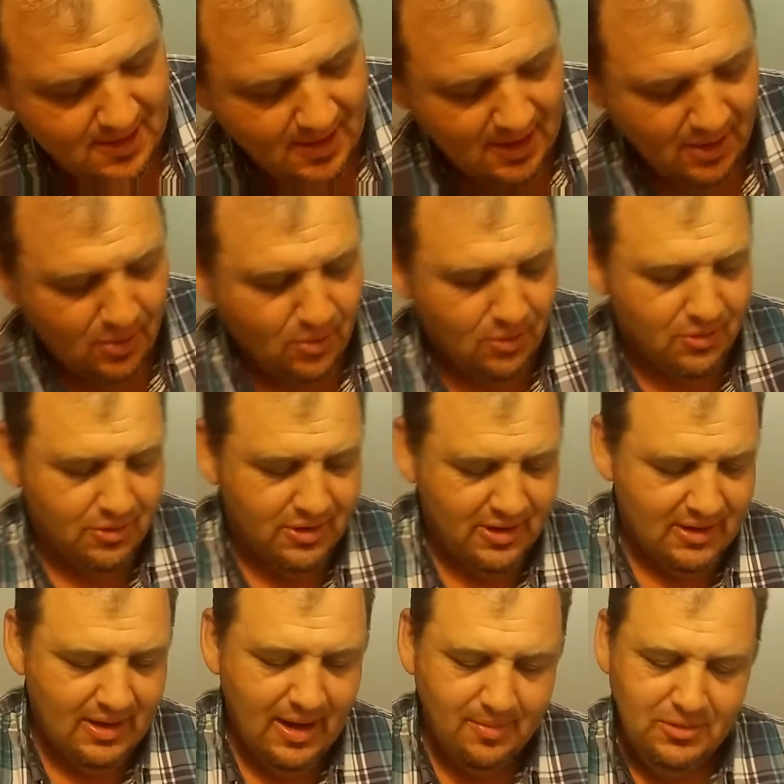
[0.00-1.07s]
I ordered
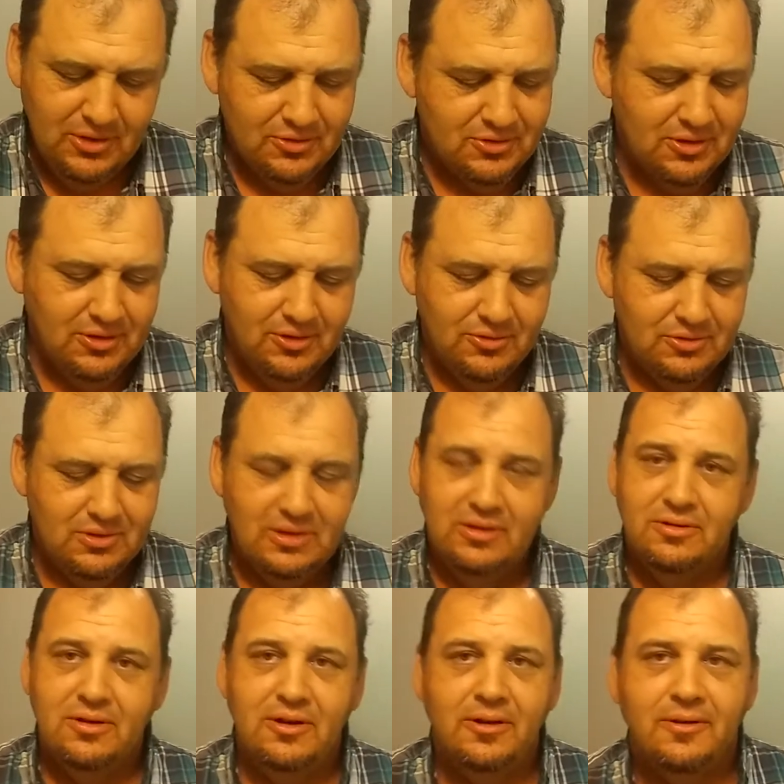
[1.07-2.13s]
it. I'm used to using
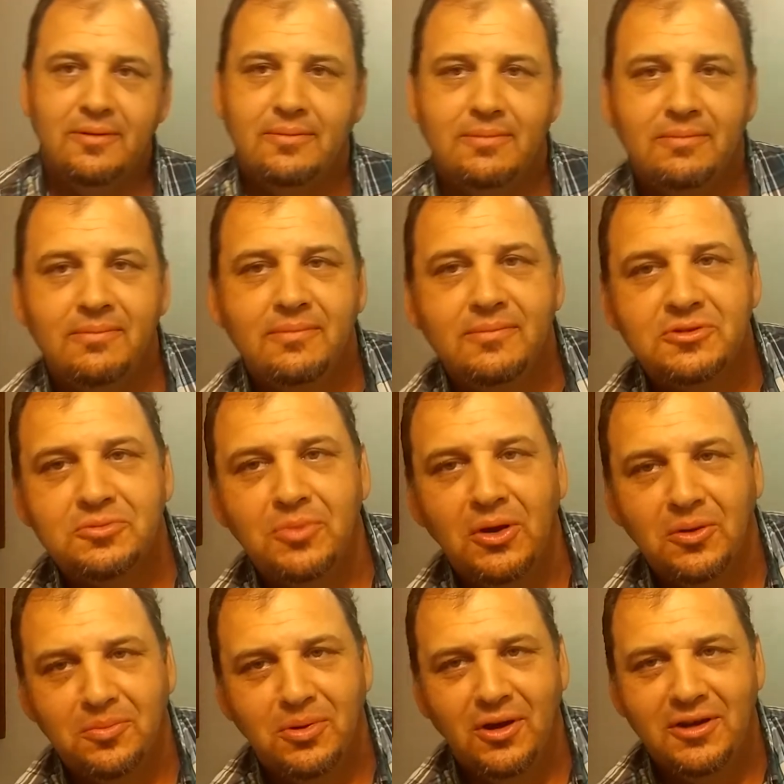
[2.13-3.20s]
these little
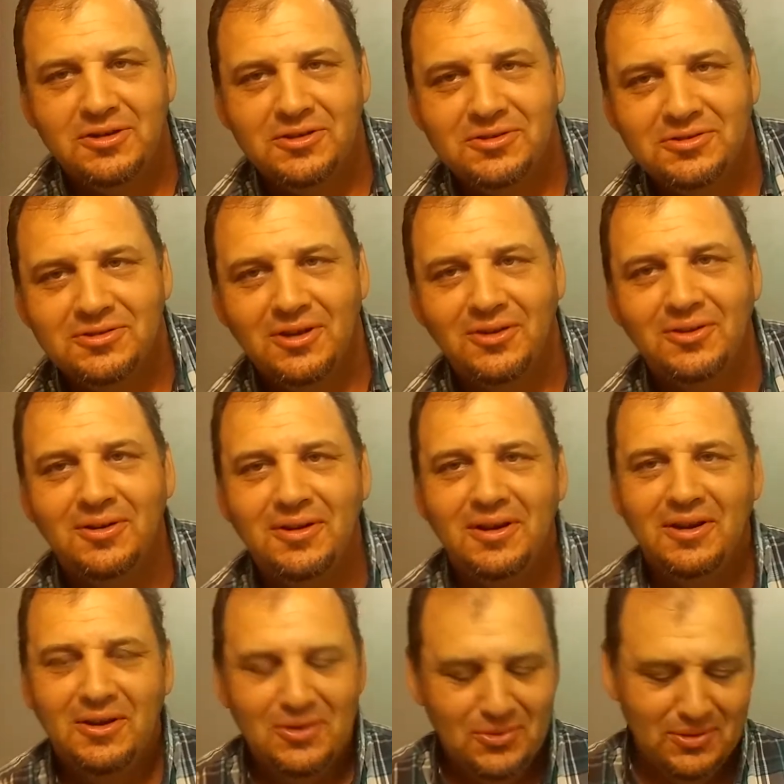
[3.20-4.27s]
small brushes, so
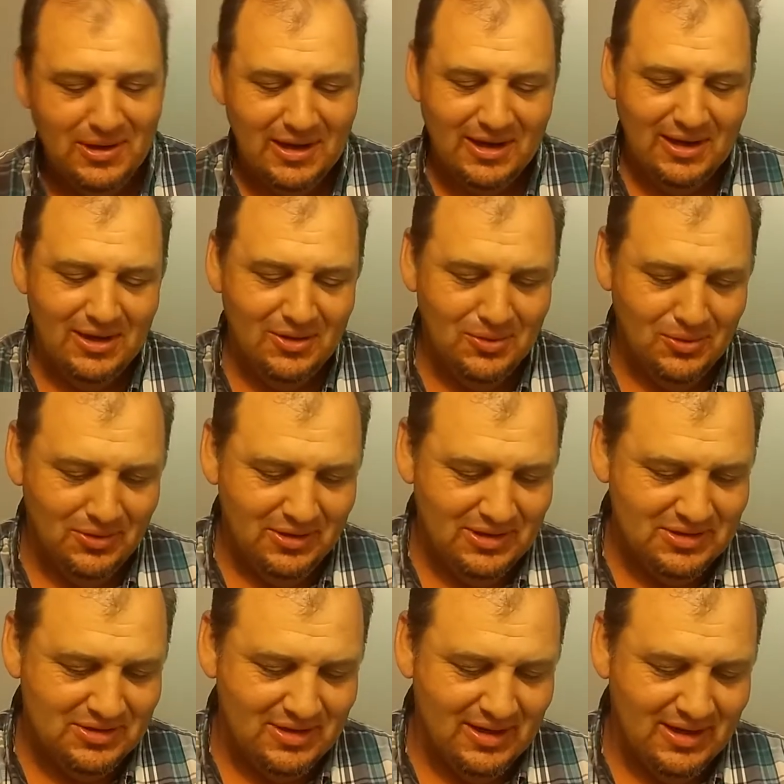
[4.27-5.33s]
when I got a hold of
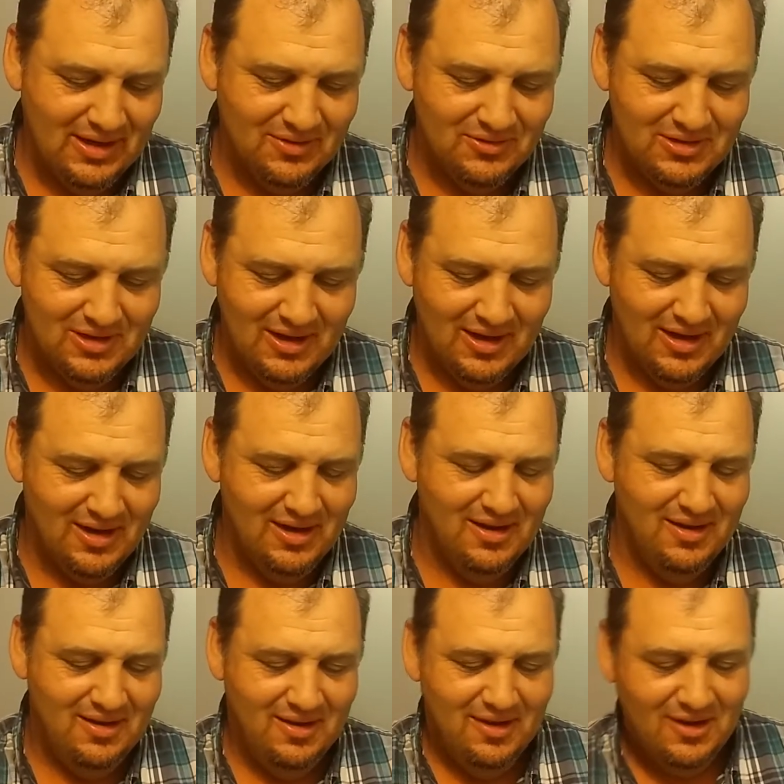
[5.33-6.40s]
this thing, it was like,
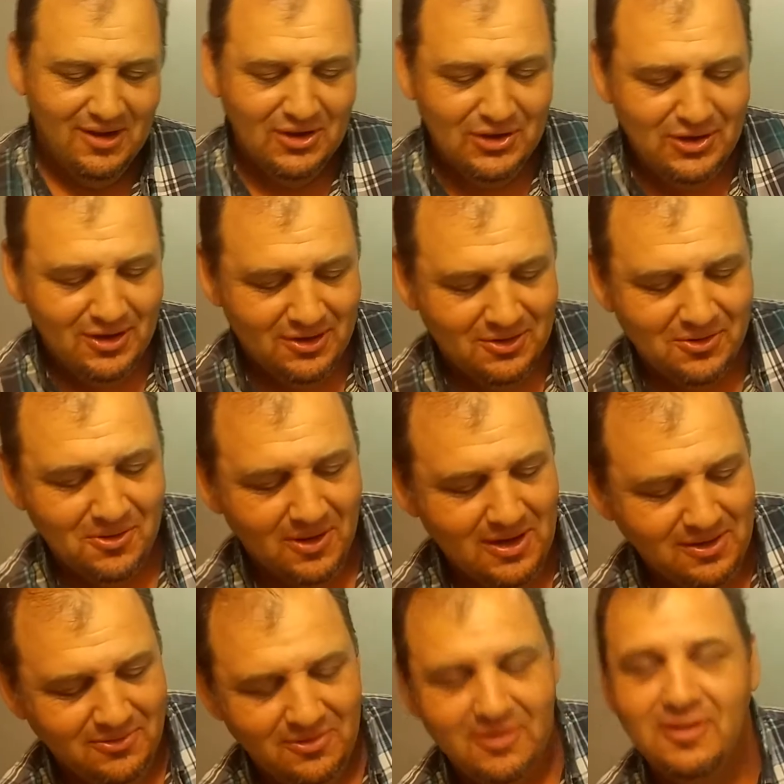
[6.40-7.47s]
good
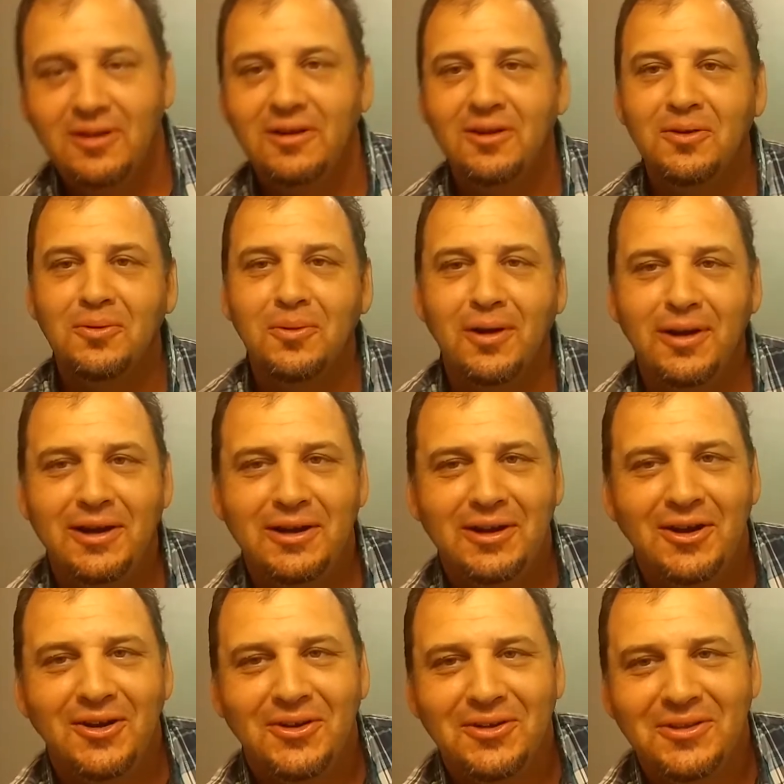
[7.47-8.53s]
grief, you know, where
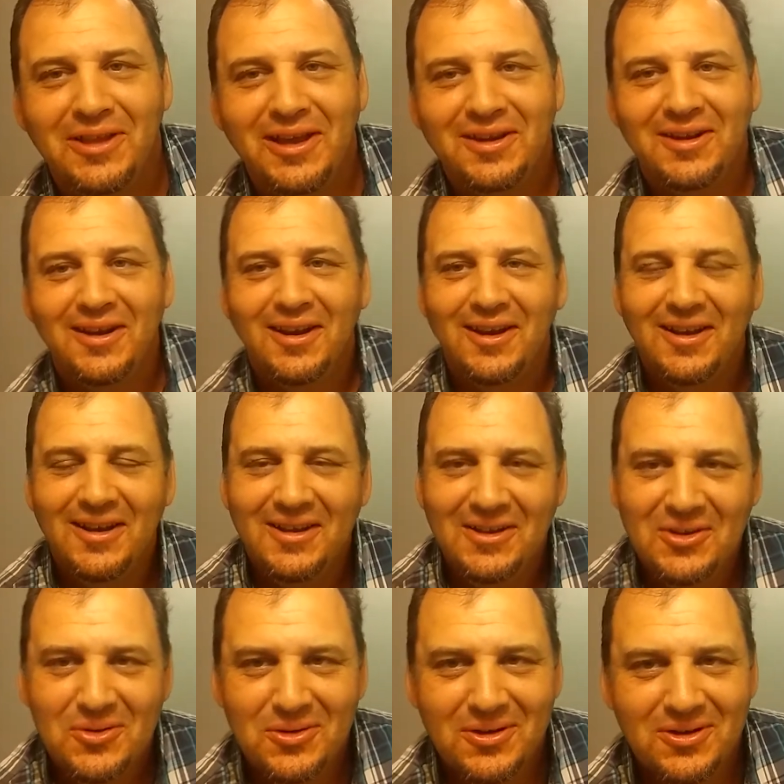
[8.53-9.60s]
did all
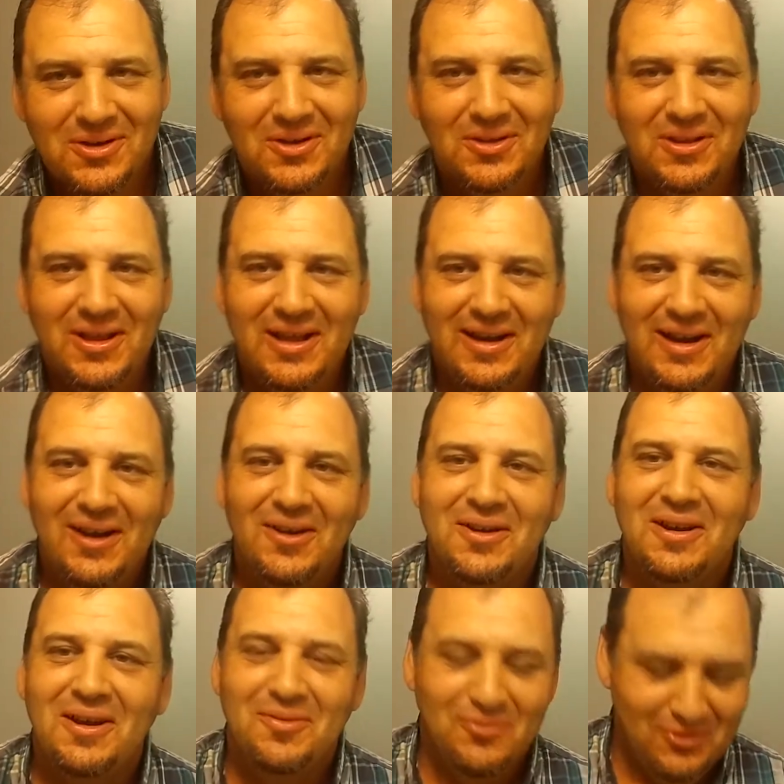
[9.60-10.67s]
that hair
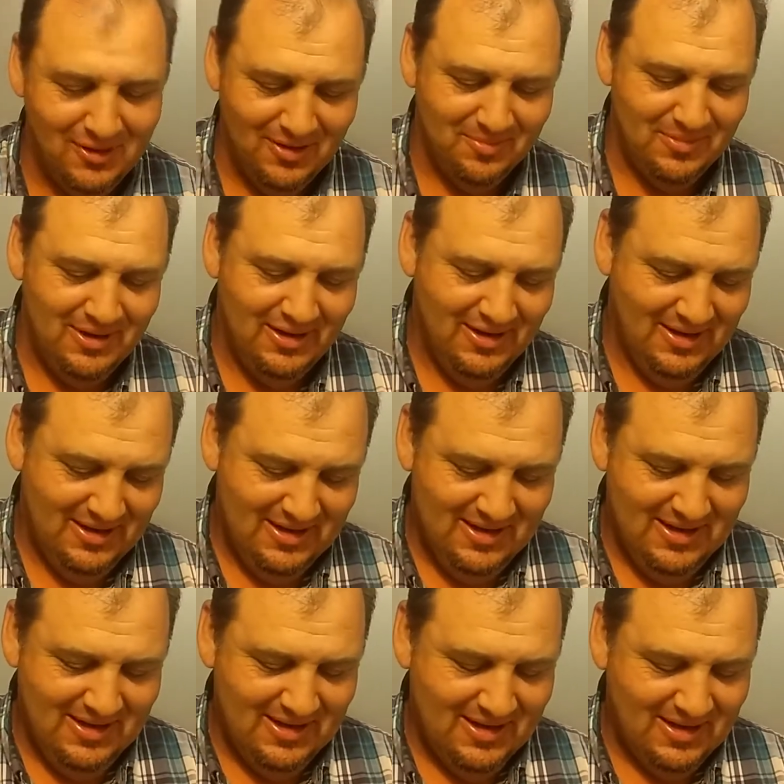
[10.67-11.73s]
come from?
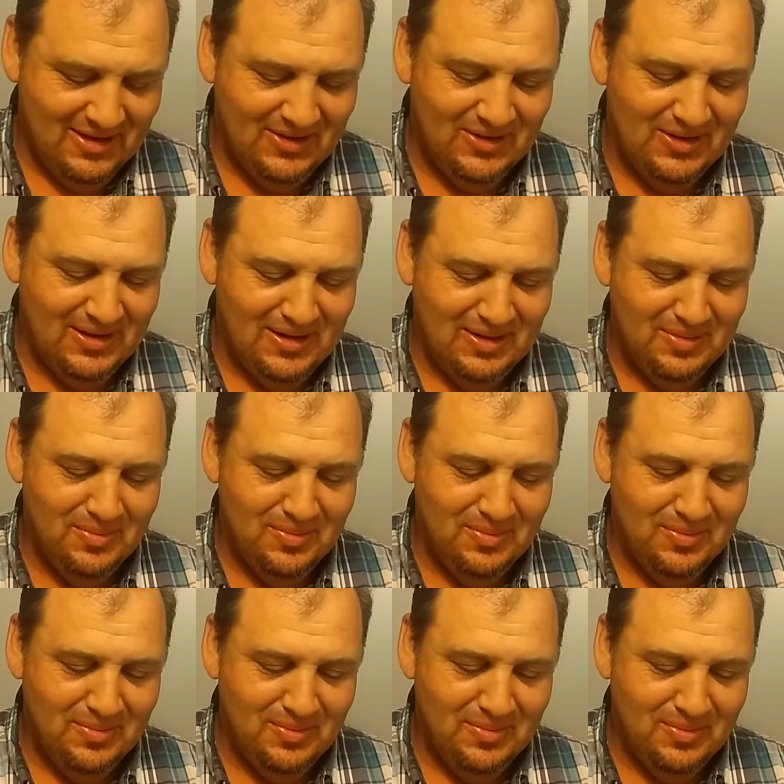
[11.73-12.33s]
And